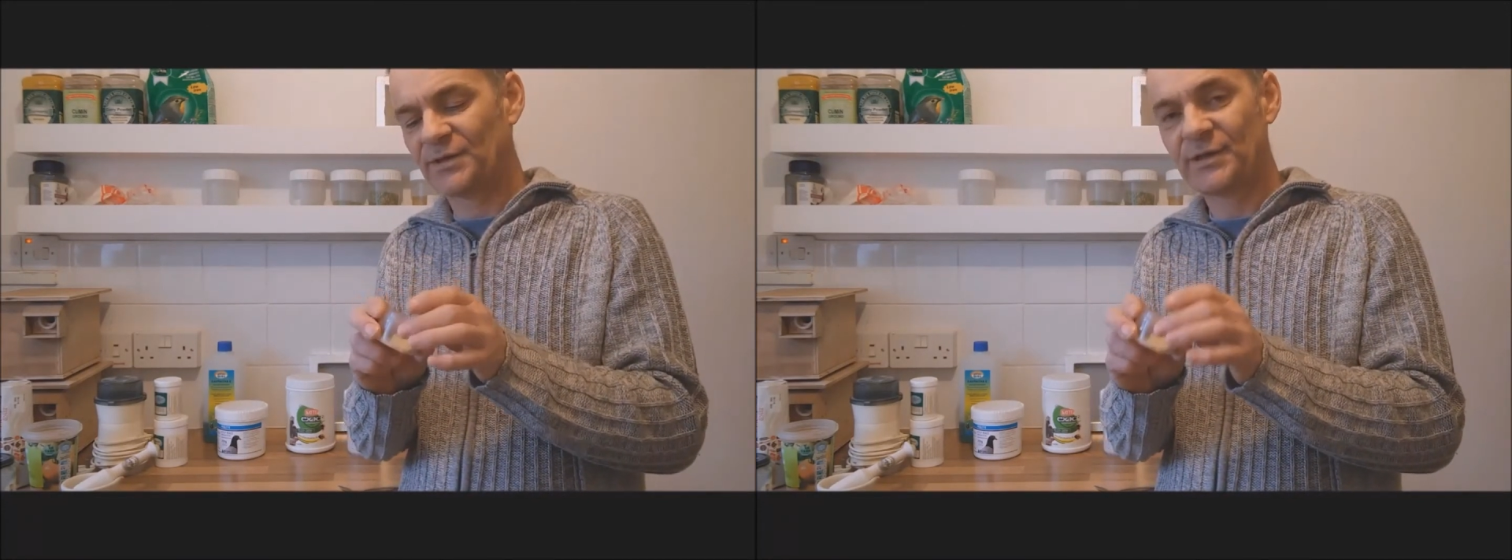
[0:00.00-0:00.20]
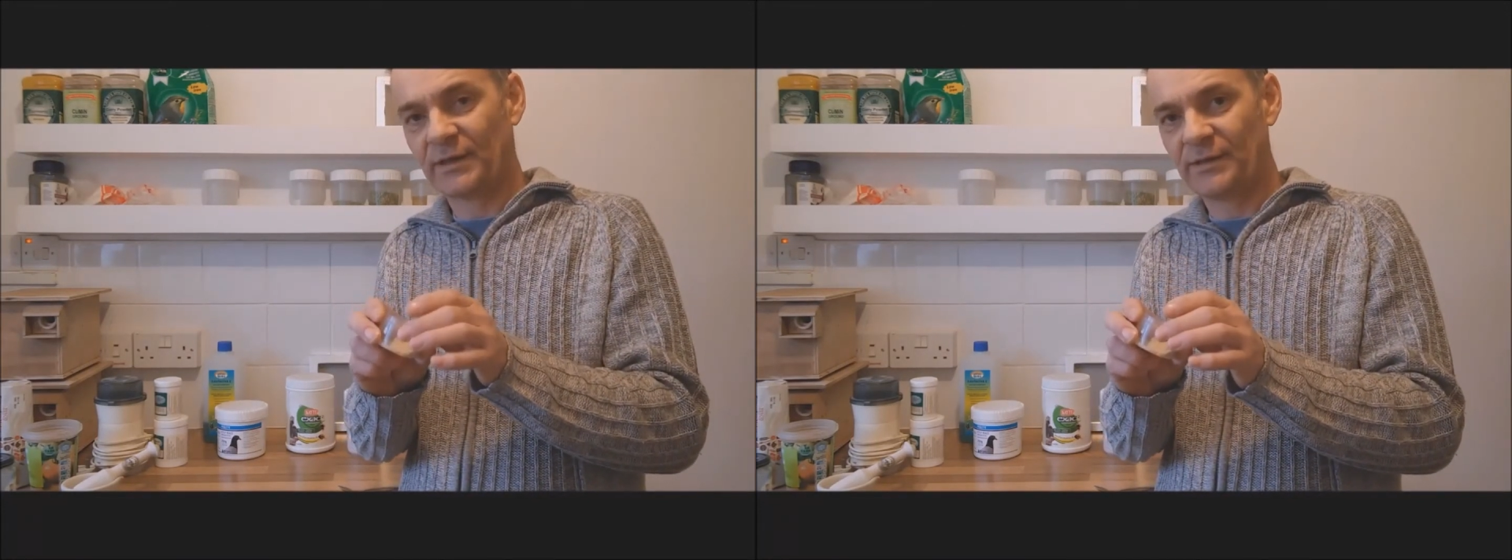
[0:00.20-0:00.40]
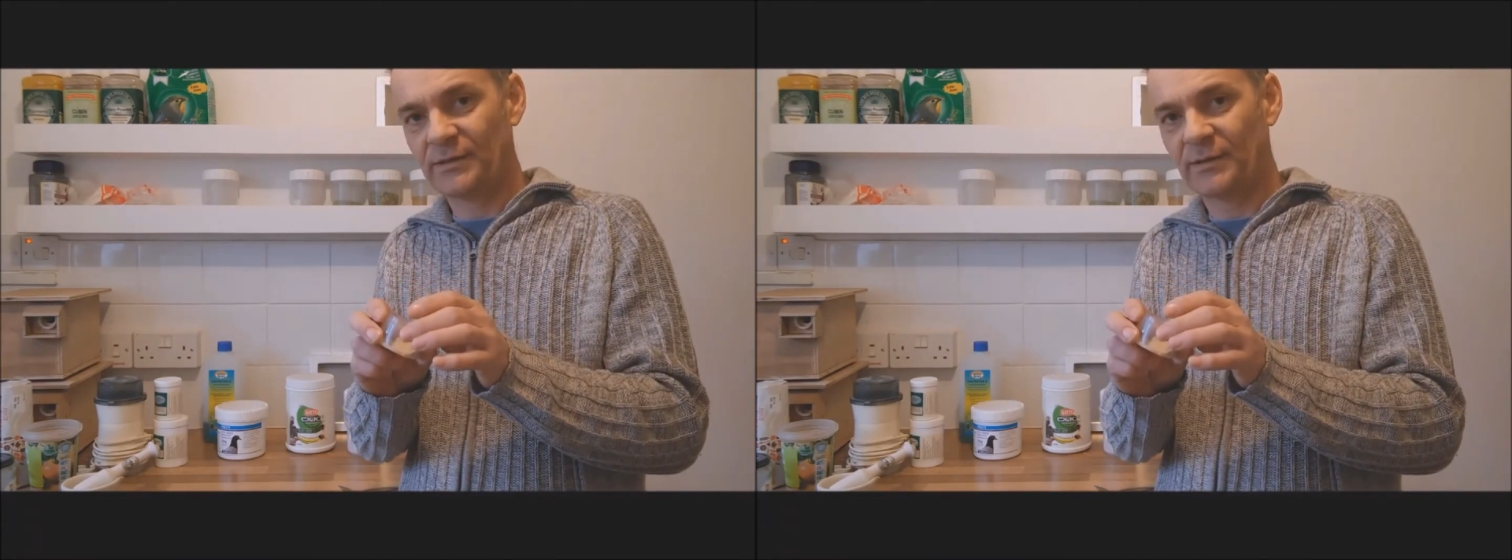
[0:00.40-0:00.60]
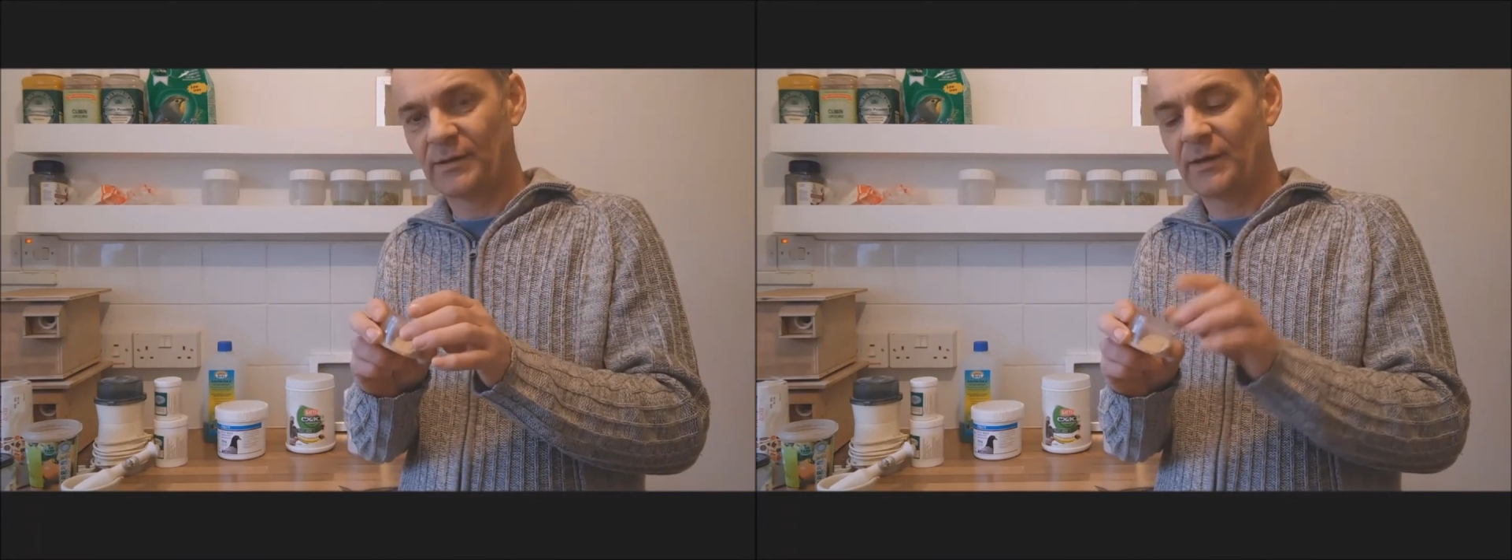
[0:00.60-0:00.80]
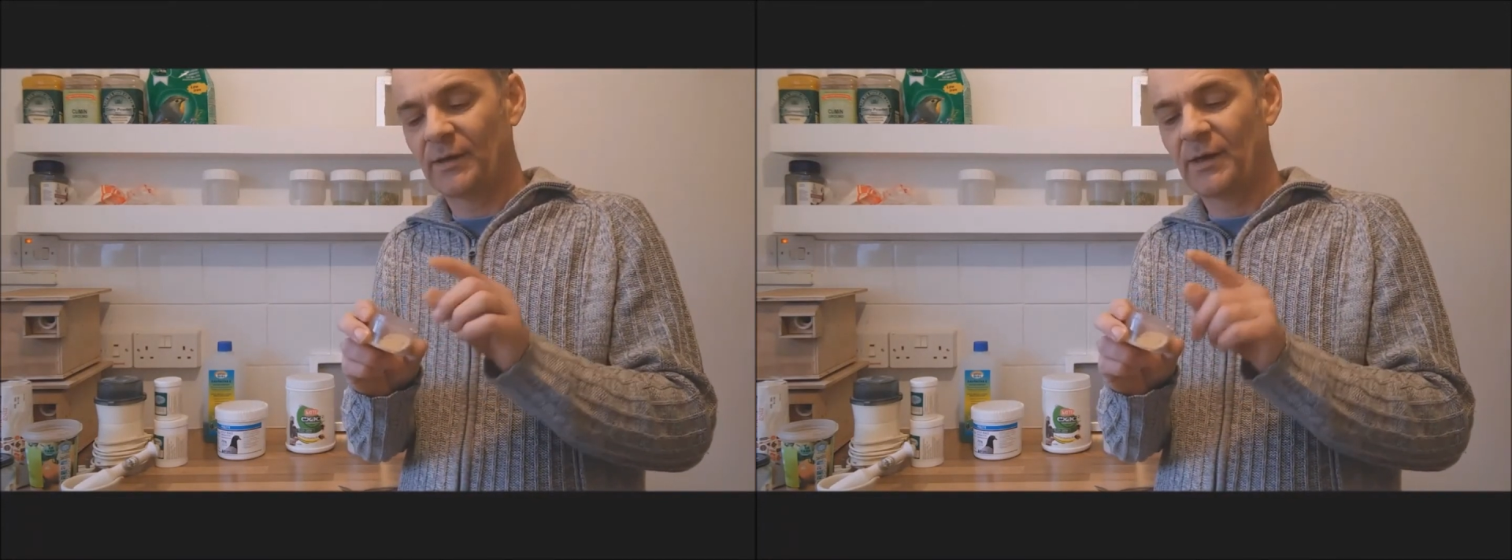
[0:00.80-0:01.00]
seed,
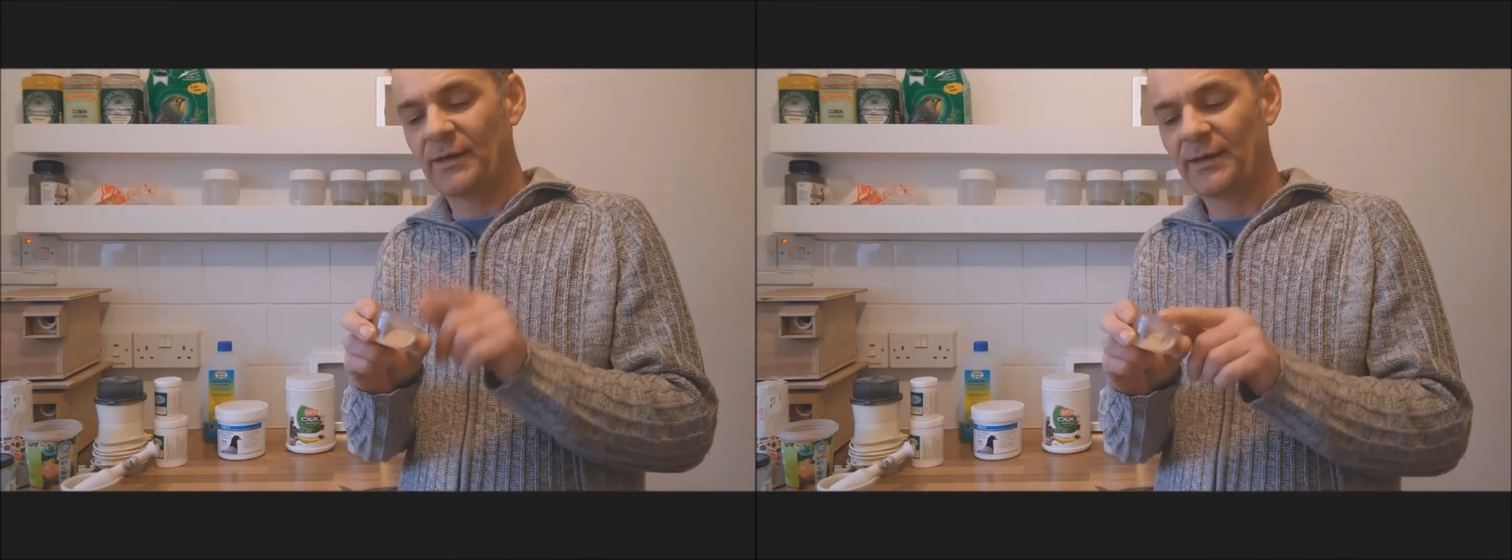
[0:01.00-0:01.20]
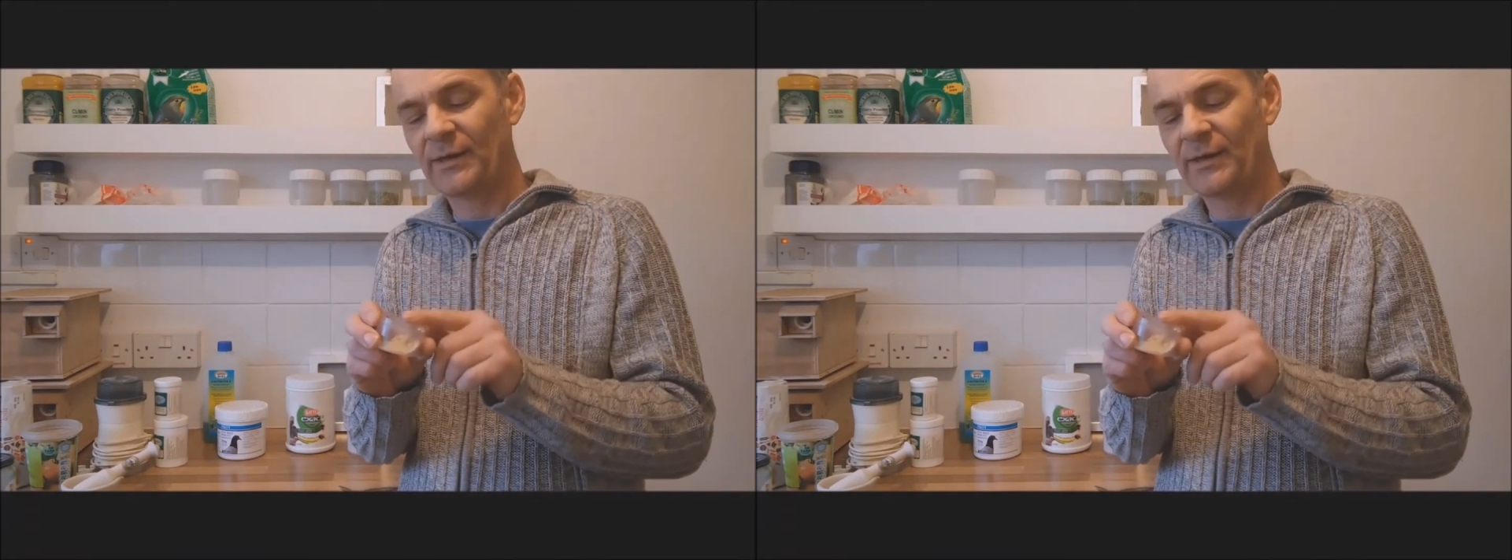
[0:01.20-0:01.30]
an